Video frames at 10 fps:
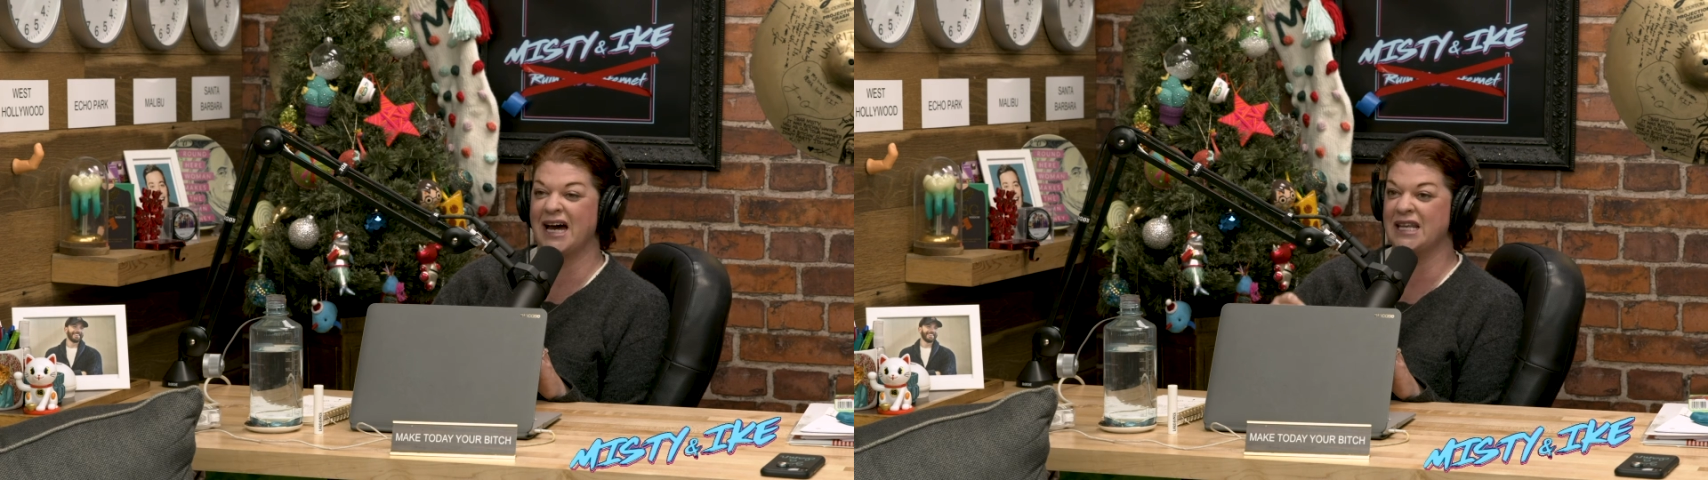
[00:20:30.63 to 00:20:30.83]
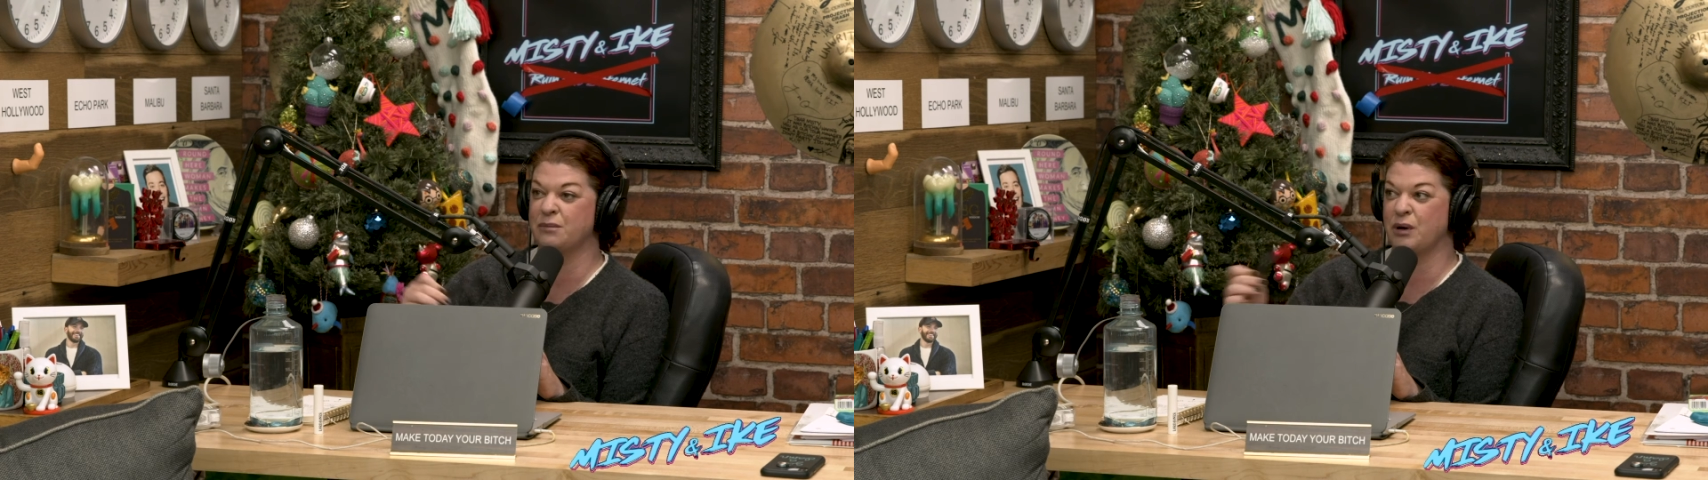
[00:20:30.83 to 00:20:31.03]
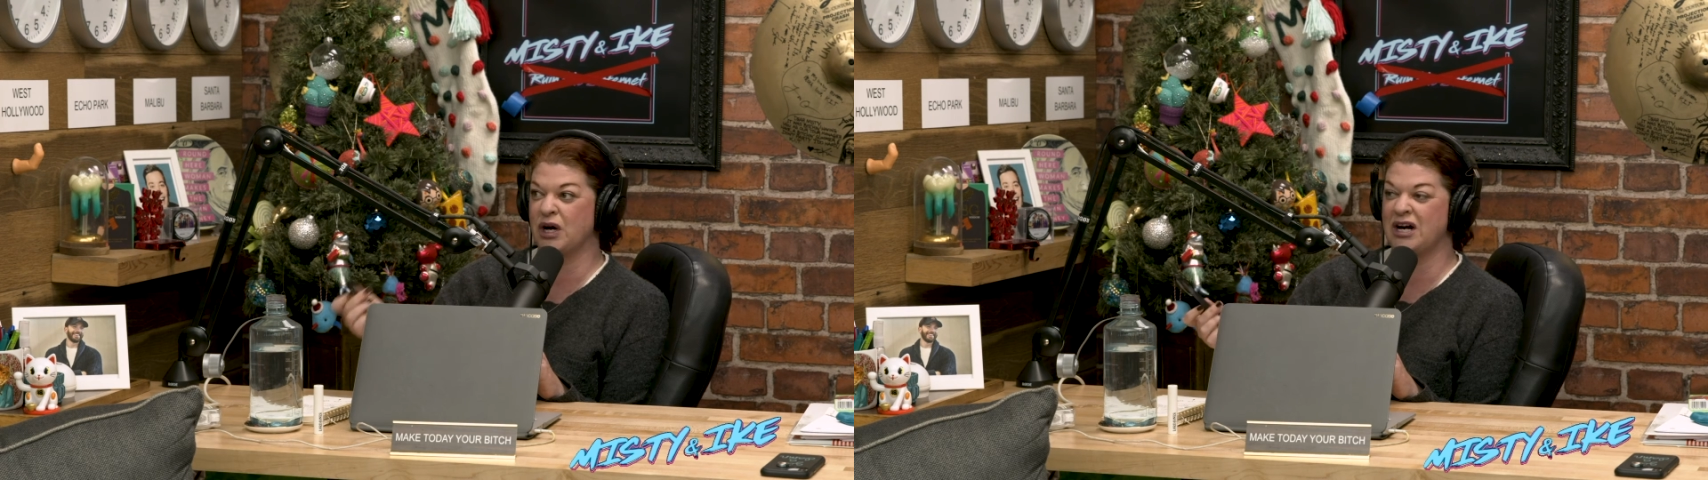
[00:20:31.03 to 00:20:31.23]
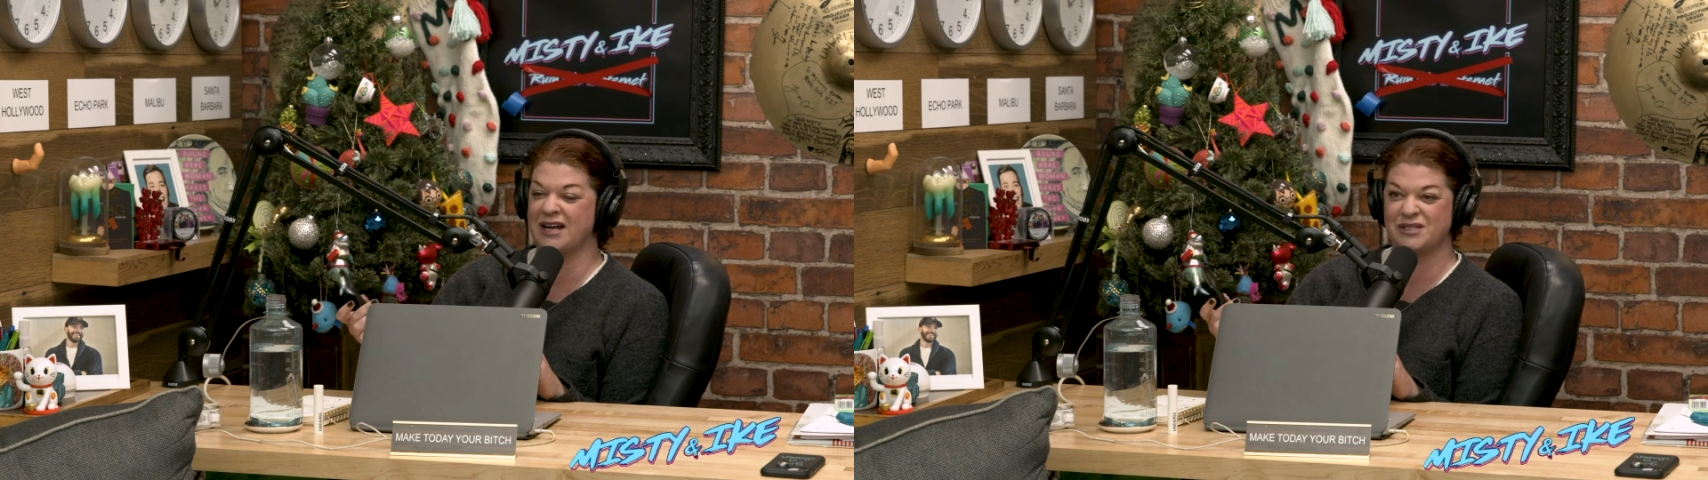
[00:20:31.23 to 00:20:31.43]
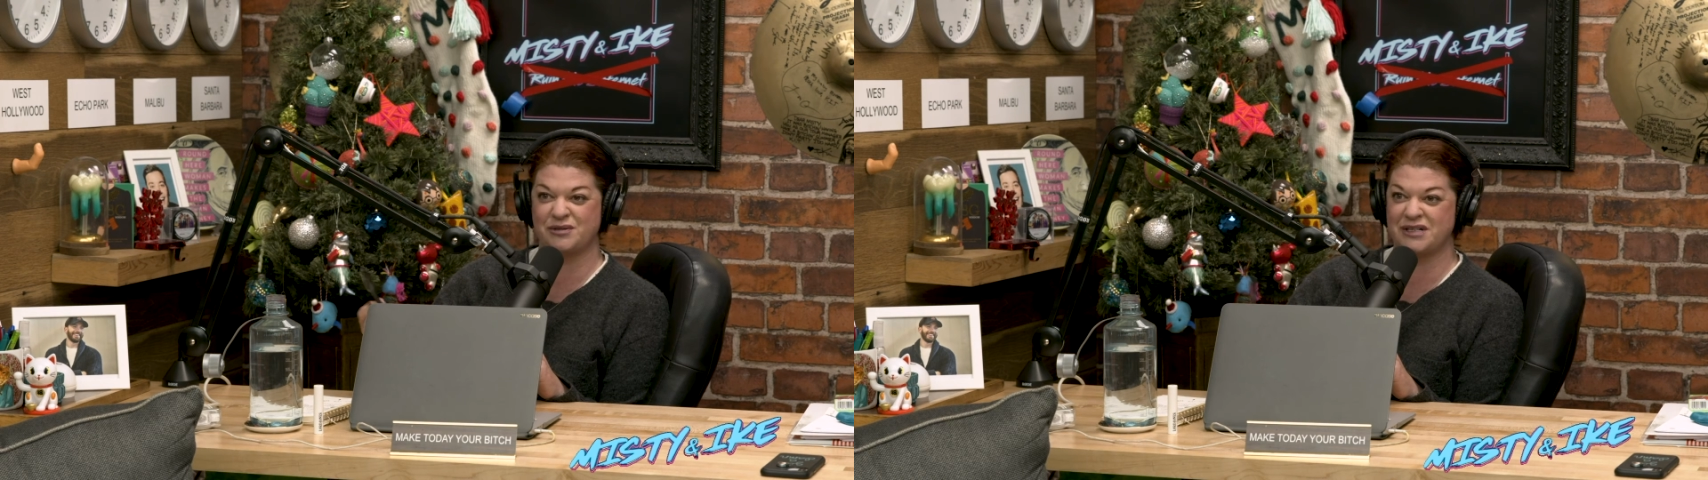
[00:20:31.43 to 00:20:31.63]
at the bar
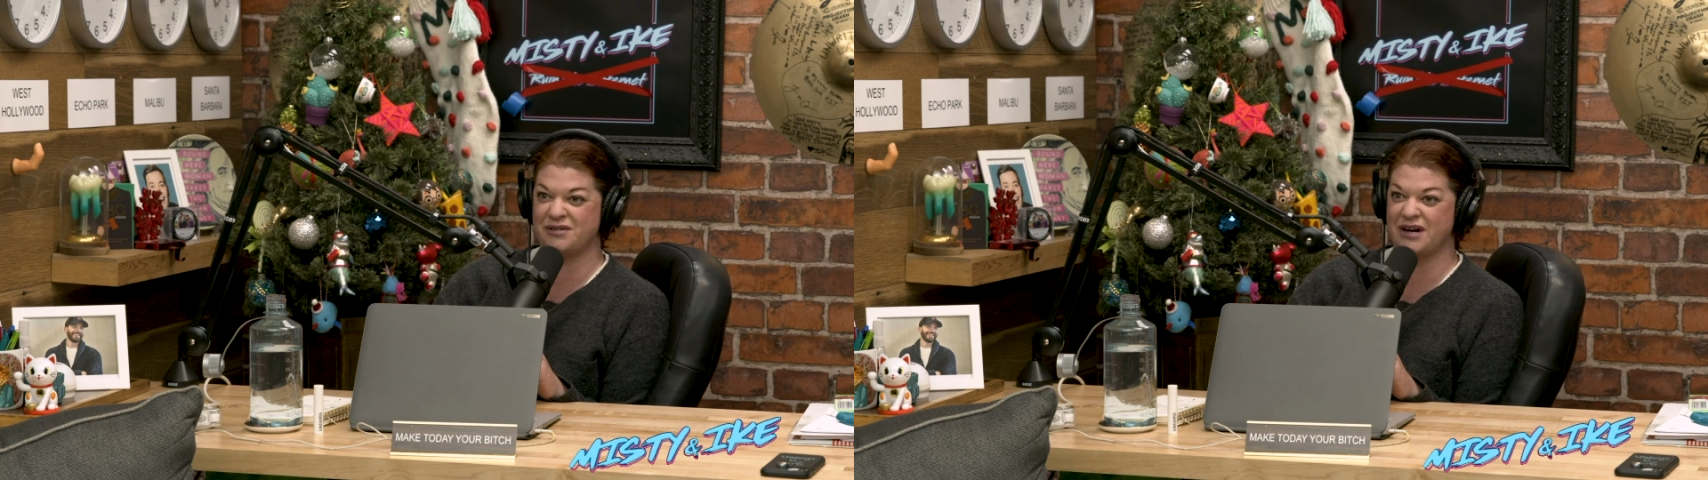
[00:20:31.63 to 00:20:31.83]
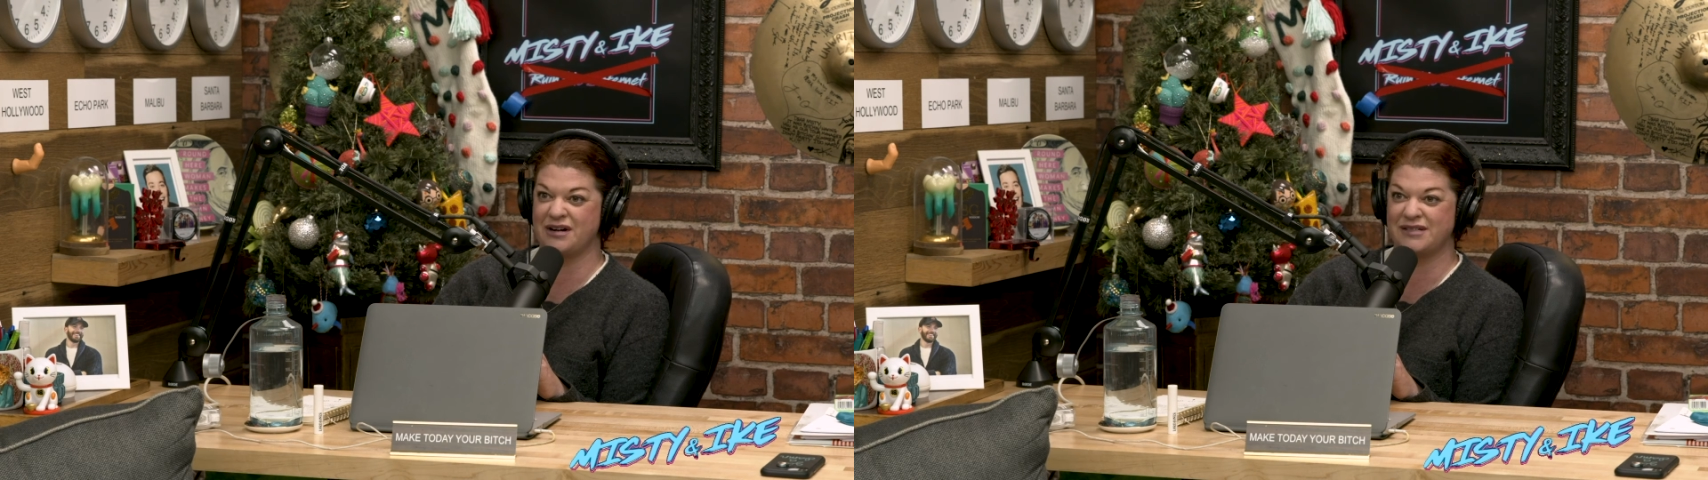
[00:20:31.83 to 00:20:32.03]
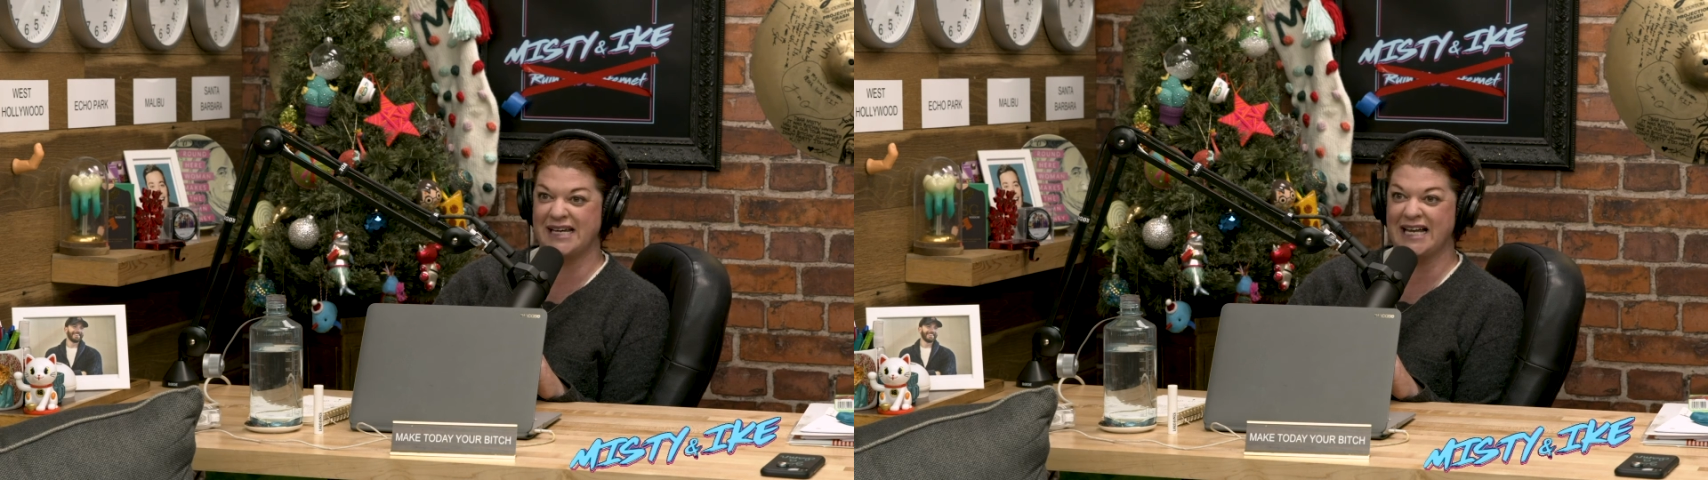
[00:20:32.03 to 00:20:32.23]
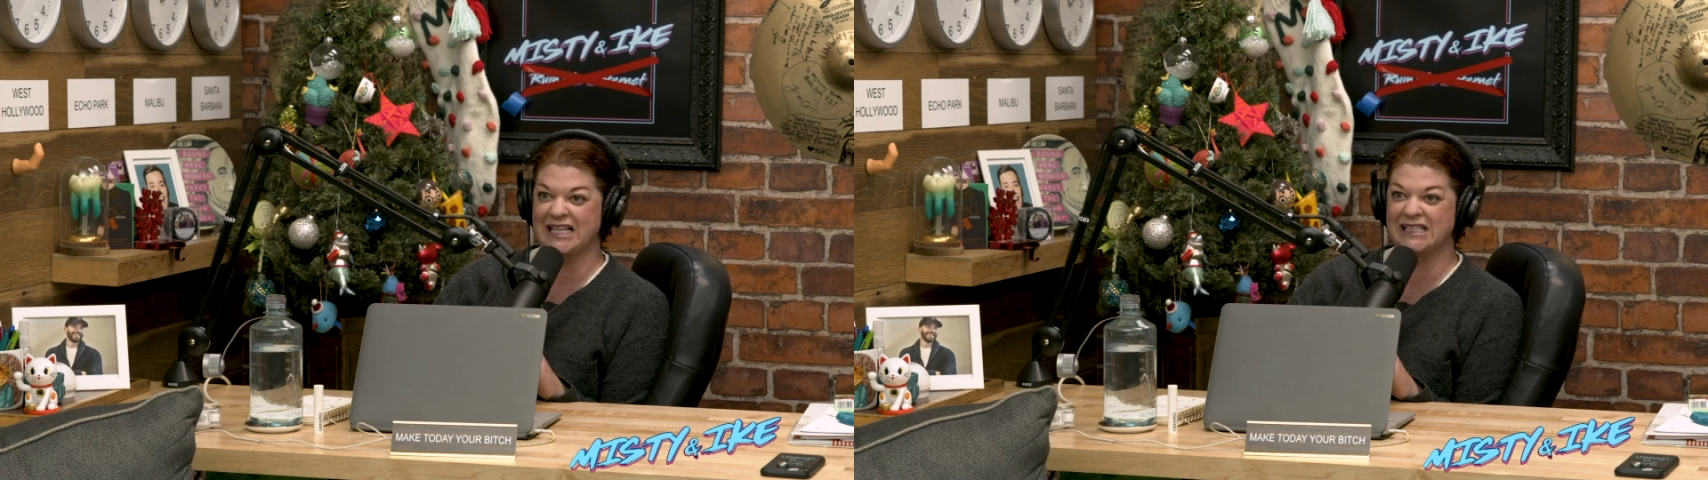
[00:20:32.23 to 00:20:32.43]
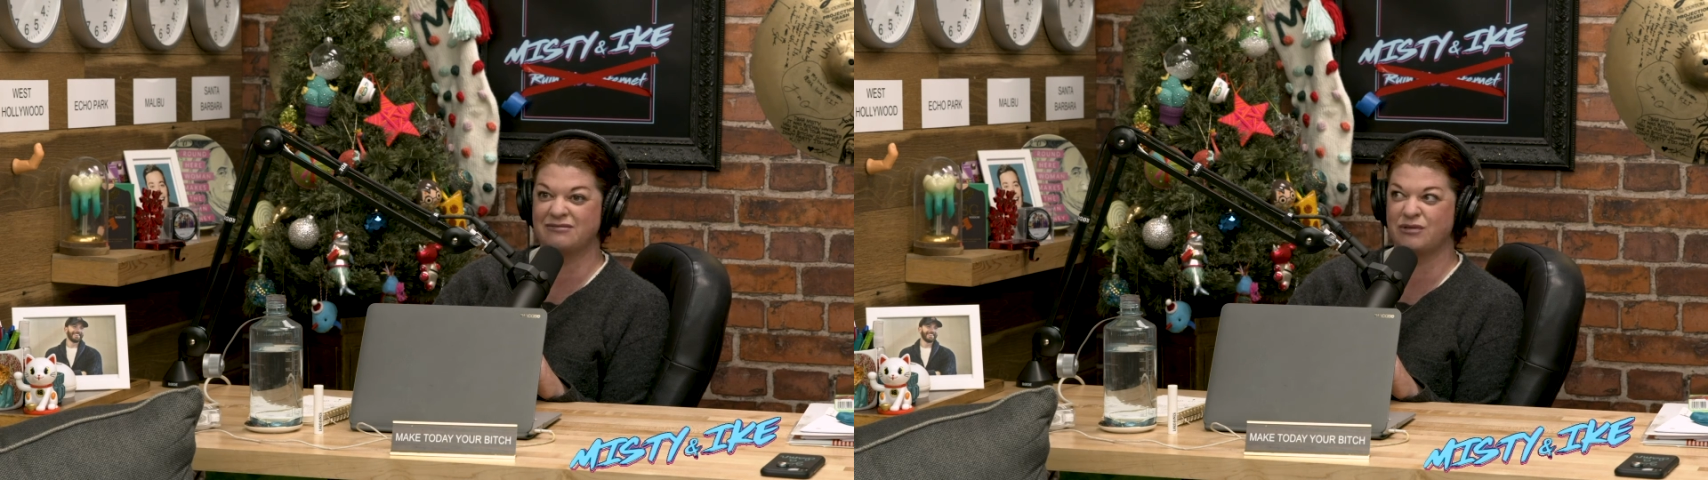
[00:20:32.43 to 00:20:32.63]
next door to our hotel